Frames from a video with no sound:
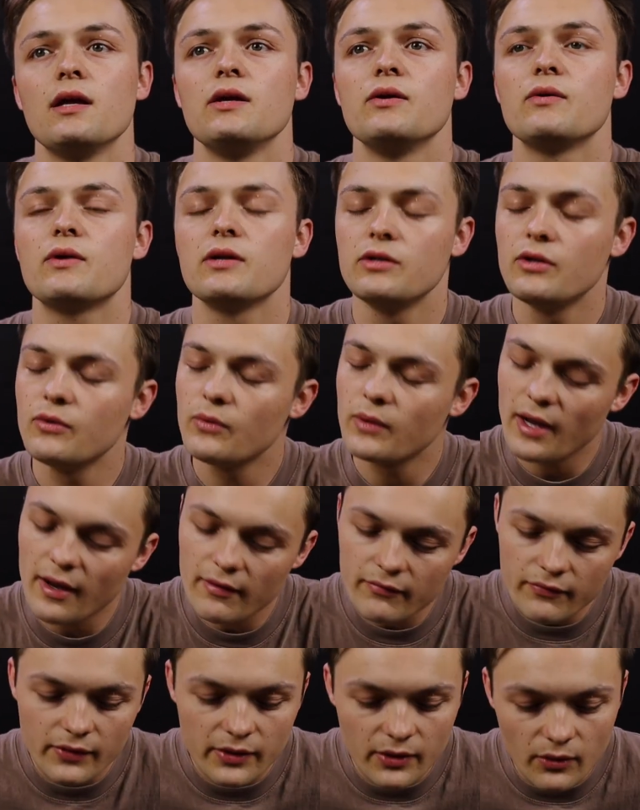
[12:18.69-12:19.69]
You can do
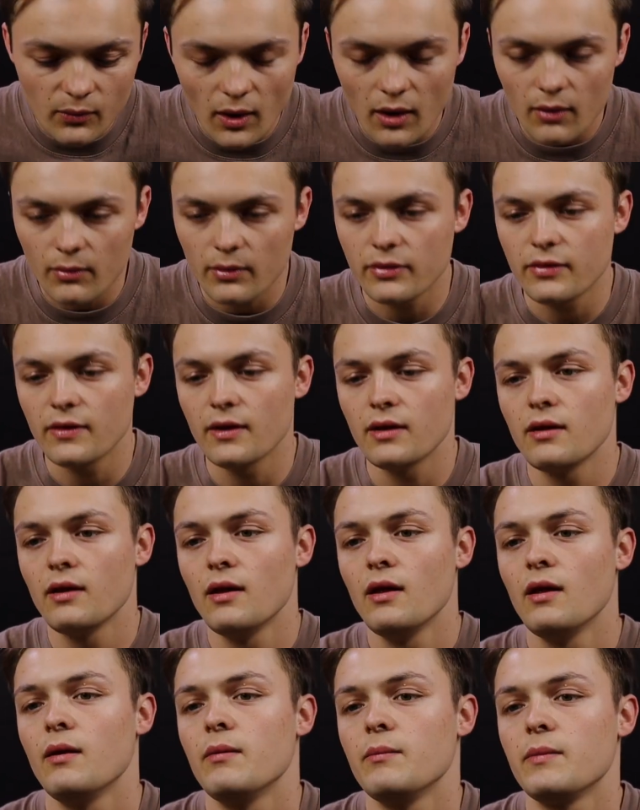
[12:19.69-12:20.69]
whatever you want with it,
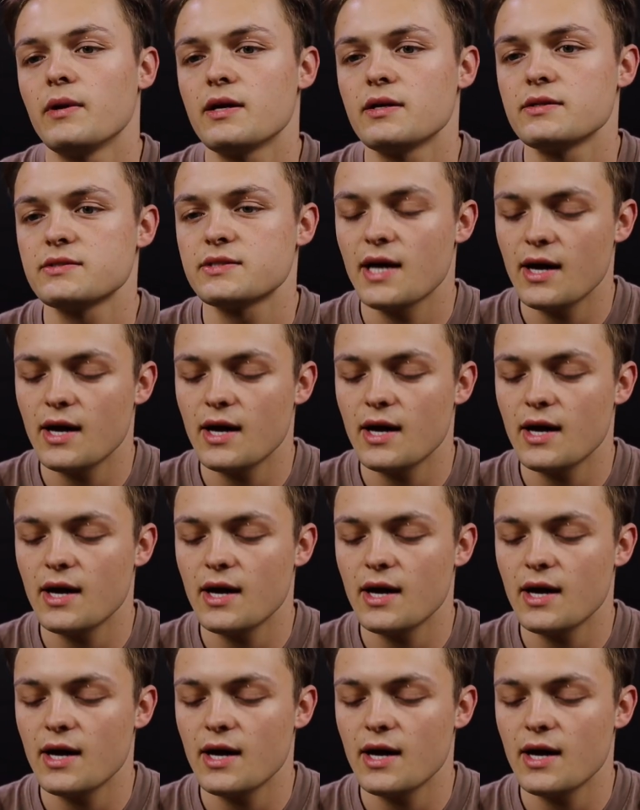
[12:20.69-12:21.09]
because